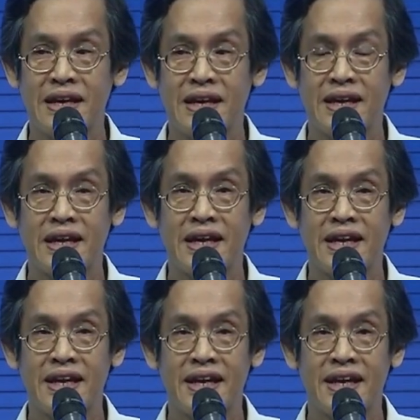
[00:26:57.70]

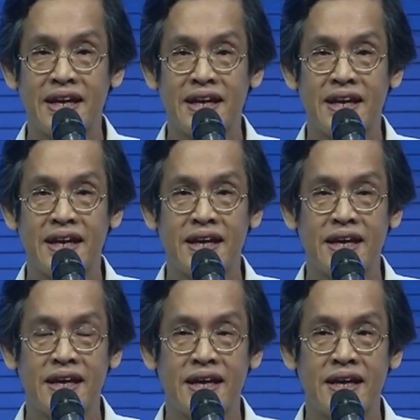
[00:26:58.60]

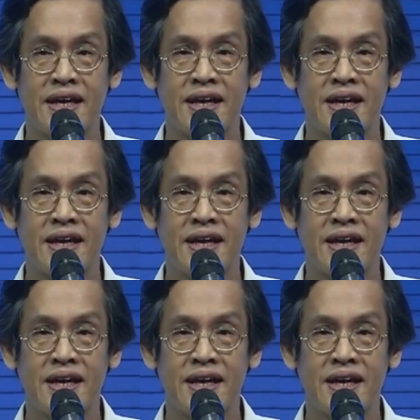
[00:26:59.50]
Nobody speaks.